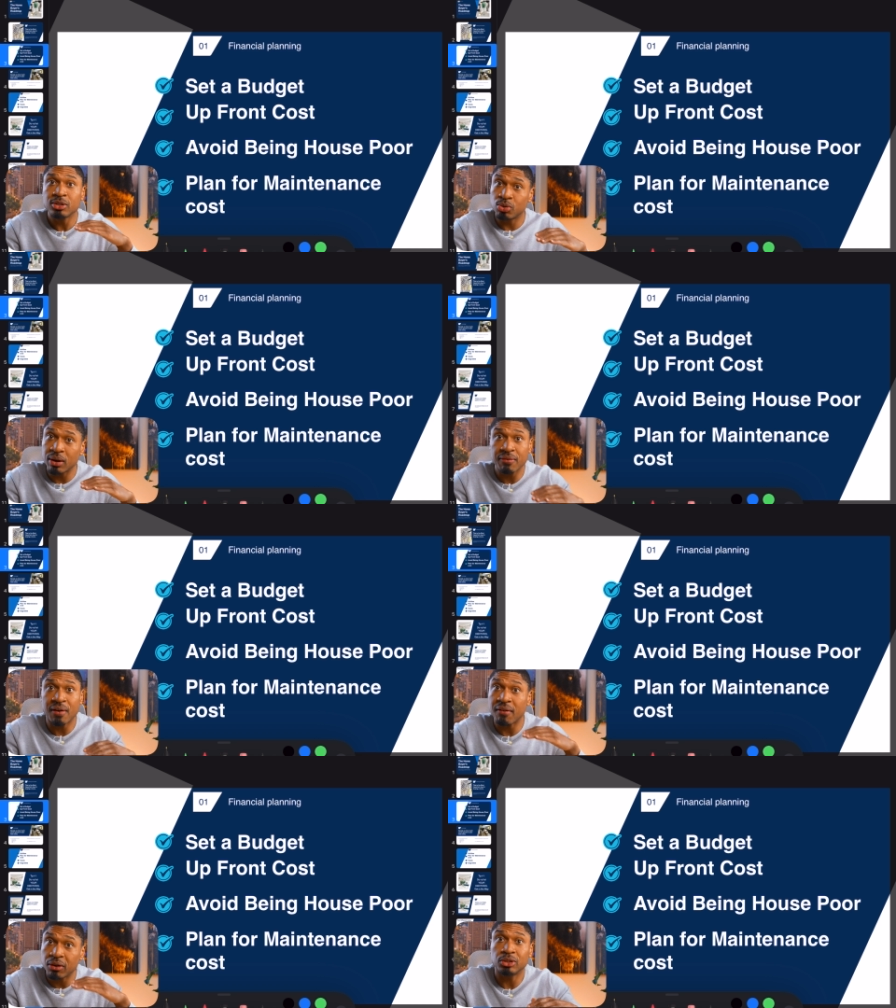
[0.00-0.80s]

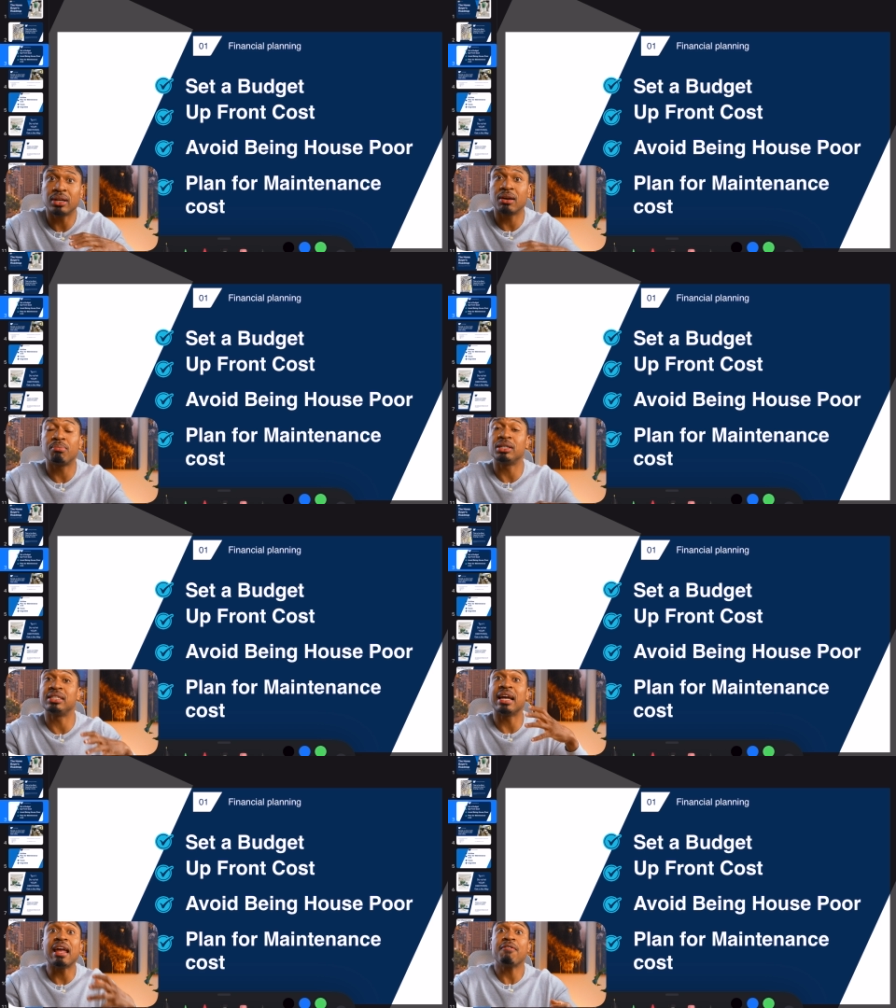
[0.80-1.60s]
$2,500
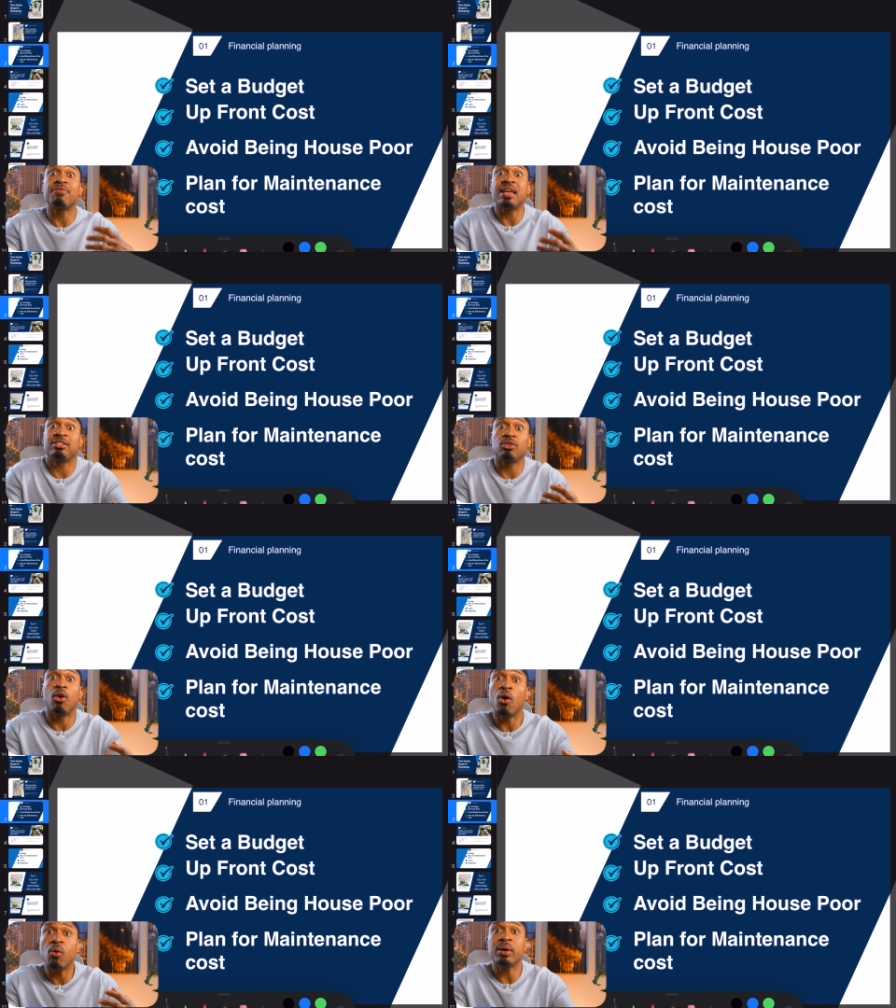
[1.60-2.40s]
budget if that's
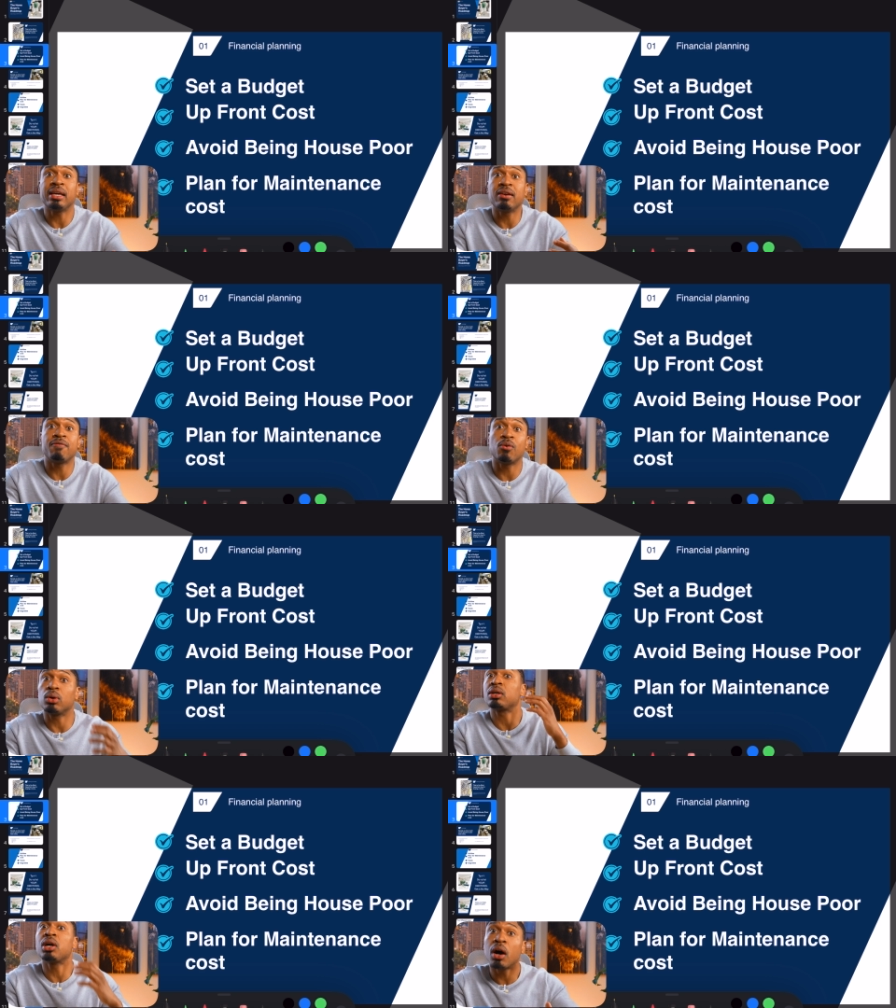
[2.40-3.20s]
all we can
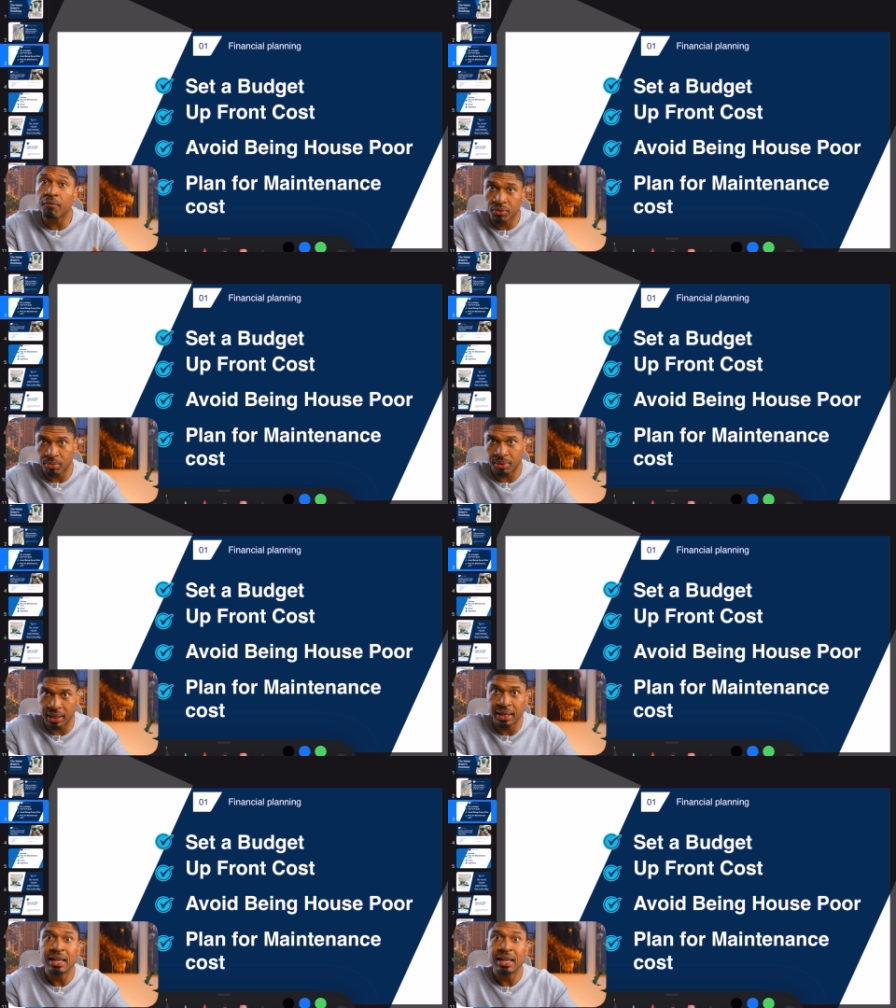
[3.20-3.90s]
afford comfortably.